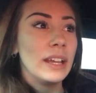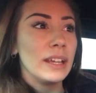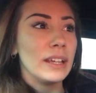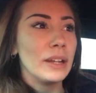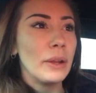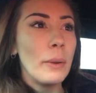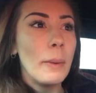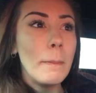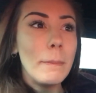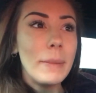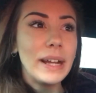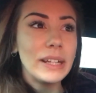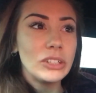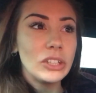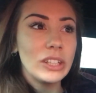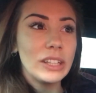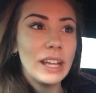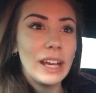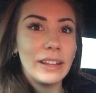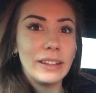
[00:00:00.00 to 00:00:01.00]

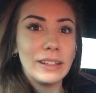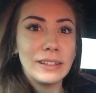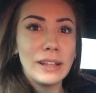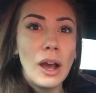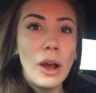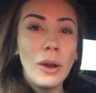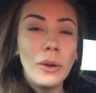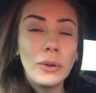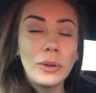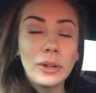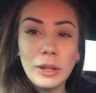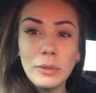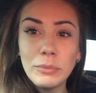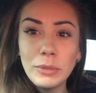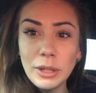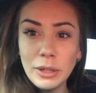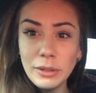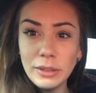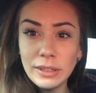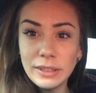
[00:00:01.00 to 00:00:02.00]
Imagine that, this whole
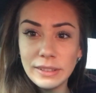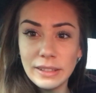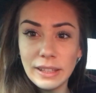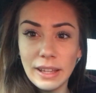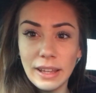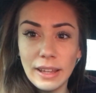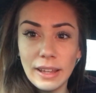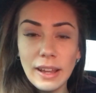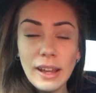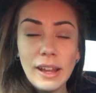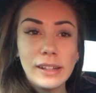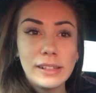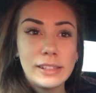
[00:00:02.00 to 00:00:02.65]
community